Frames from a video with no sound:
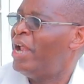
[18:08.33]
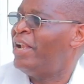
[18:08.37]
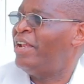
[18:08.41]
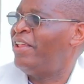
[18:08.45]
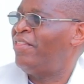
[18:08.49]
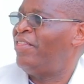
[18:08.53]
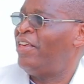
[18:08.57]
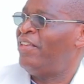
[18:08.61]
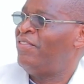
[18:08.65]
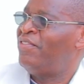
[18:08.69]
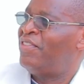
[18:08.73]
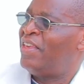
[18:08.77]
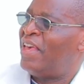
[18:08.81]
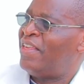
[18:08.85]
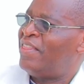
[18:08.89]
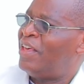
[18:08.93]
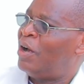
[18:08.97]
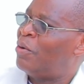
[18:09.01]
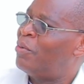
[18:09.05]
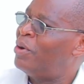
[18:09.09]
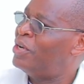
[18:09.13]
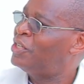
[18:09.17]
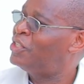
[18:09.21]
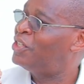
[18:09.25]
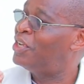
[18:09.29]
And then the
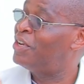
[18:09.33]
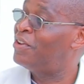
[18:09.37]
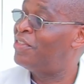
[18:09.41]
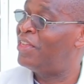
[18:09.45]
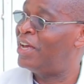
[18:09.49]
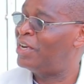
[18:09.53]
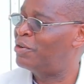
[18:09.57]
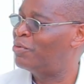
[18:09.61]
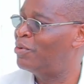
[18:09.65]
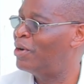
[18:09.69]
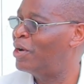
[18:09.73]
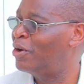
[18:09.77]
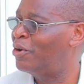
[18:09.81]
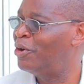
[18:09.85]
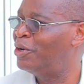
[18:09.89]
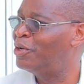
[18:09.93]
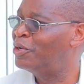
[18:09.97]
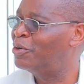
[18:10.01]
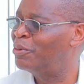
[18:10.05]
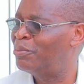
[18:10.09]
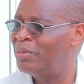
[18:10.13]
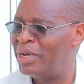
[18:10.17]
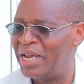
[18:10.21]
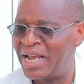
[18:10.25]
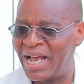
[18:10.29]
other question that we are
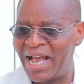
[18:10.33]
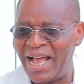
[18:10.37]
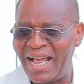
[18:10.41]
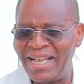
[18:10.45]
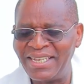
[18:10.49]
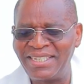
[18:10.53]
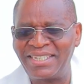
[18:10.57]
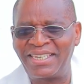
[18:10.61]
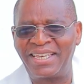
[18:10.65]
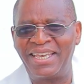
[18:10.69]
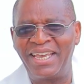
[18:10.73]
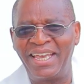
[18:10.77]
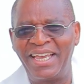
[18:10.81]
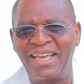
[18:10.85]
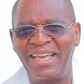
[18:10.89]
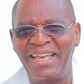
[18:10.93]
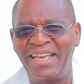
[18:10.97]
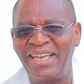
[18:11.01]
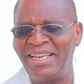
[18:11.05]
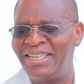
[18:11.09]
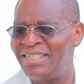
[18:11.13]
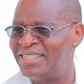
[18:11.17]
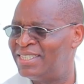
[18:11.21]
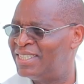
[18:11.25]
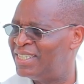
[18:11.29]
going to be
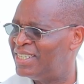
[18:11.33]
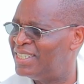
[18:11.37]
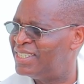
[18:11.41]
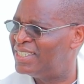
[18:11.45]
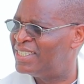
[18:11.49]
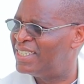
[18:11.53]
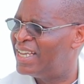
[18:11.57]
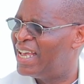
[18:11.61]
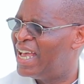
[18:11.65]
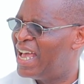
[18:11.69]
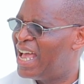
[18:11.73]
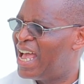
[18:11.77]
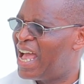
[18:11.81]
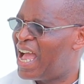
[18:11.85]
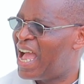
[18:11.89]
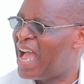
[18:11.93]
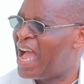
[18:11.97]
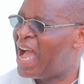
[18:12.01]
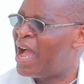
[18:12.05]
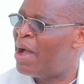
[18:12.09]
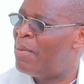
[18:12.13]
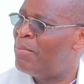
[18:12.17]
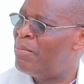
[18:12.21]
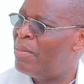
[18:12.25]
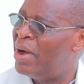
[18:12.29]
asking is this:
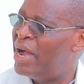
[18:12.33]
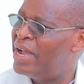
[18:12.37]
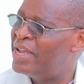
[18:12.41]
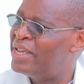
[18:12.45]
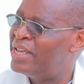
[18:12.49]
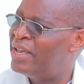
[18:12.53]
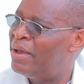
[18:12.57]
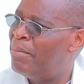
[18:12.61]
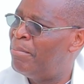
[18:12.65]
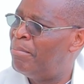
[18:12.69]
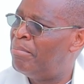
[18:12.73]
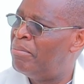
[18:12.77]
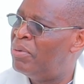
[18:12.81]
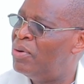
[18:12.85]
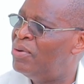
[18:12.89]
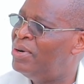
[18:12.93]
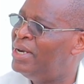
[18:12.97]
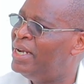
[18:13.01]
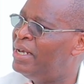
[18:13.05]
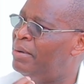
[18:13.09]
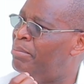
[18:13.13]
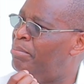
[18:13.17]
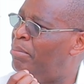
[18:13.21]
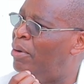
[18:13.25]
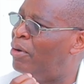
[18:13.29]
am I a
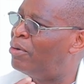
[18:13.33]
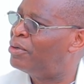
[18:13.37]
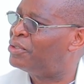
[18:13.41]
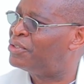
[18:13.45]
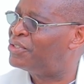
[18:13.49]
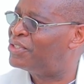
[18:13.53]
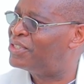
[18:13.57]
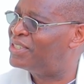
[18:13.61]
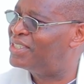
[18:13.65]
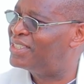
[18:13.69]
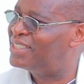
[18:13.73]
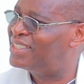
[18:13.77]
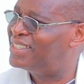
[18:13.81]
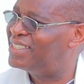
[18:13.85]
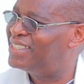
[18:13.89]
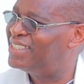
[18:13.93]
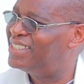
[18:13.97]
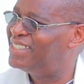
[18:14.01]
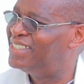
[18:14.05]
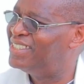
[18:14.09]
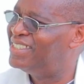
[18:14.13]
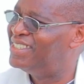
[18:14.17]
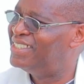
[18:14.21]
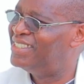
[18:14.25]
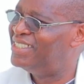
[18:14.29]
bully boss?
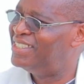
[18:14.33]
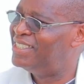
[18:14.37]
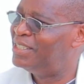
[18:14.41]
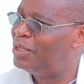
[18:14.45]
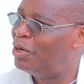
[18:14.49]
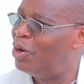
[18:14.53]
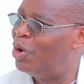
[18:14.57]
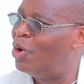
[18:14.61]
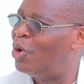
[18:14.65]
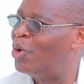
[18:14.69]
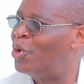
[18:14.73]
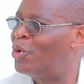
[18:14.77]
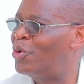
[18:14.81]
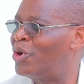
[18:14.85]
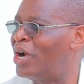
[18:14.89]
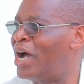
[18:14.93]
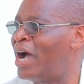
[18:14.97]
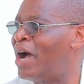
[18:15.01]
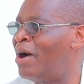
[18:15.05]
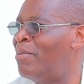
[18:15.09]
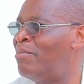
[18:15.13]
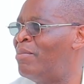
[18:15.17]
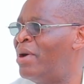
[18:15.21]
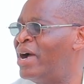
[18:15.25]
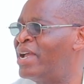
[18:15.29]
Or
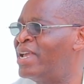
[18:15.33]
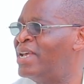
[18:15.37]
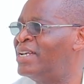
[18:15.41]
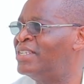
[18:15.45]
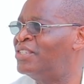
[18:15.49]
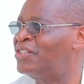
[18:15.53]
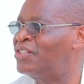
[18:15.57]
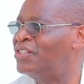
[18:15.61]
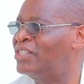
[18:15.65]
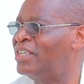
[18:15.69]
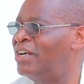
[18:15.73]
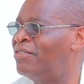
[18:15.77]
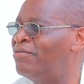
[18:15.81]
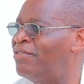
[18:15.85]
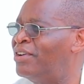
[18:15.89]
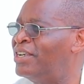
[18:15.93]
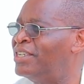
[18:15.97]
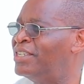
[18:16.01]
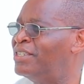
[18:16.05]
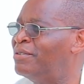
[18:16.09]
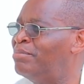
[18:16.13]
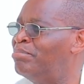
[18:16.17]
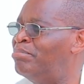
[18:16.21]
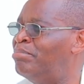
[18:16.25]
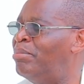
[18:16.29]
am I a
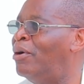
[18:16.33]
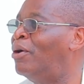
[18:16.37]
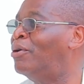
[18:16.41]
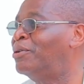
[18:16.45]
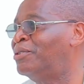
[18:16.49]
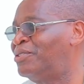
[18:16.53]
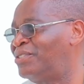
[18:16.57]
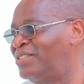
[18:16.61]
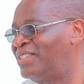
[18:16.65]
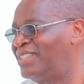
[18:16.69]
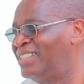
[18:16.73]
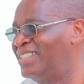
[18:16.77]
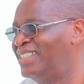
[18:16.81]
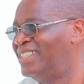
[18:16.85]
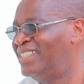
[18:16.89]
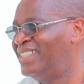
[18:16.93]
servant boss?